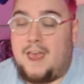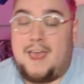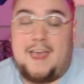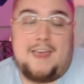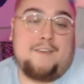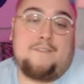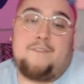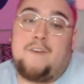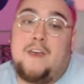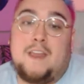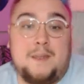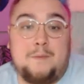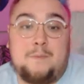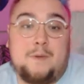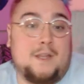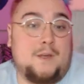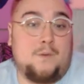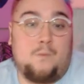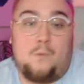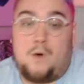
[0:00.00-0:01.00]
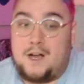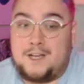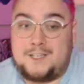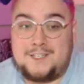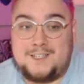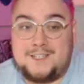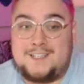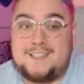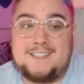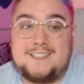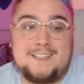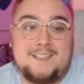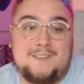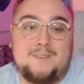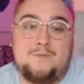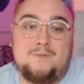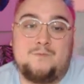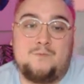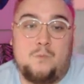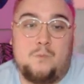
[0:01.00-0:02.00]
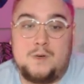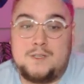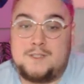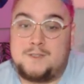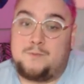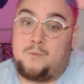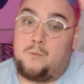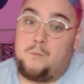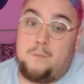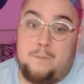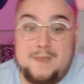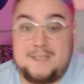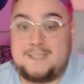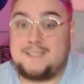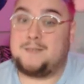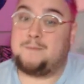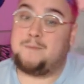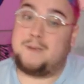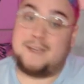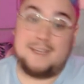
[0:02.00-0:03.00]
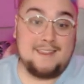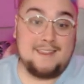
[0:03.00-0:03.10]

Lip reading: if anybody watches and was missing me,